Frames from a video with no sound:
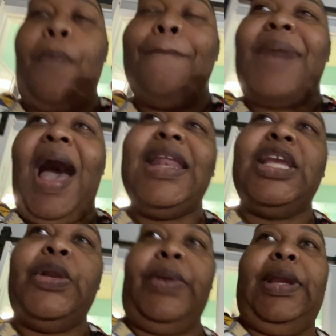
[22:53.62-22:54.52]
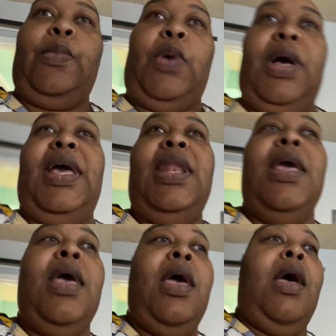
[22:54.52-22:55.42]
body cream one.
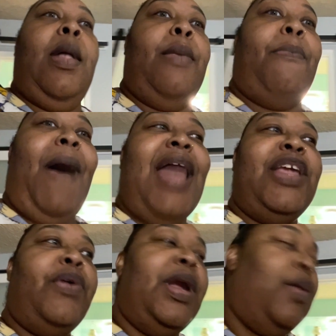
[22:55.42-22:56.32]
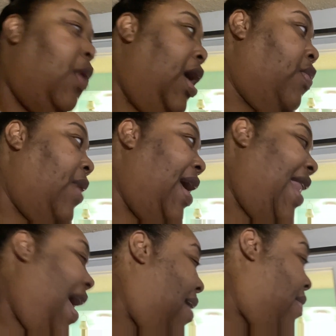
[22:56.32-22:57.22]
The body cream one ran
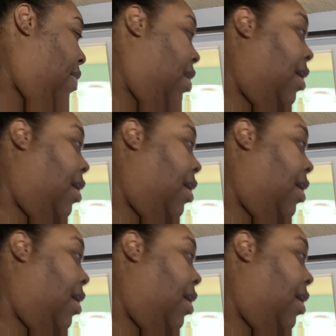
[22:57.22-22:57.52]
out.